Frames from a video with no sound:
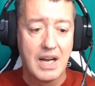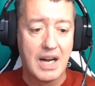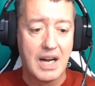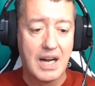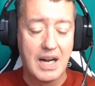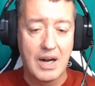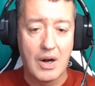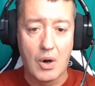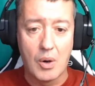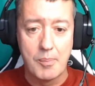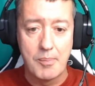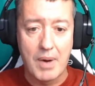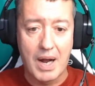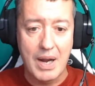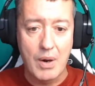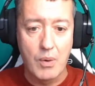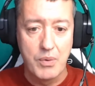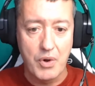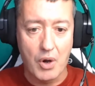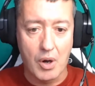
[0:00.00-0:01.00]
on
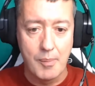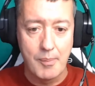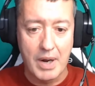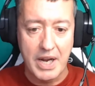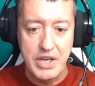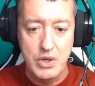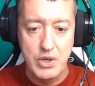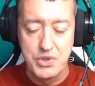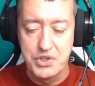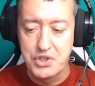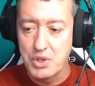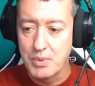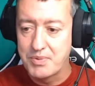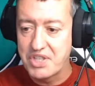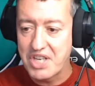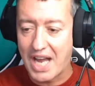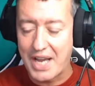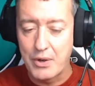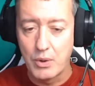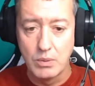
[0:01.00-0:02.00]
my YouTube
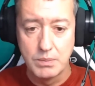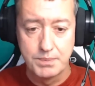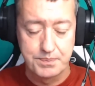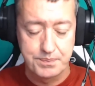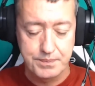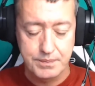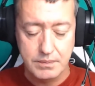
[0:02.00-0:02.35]
channel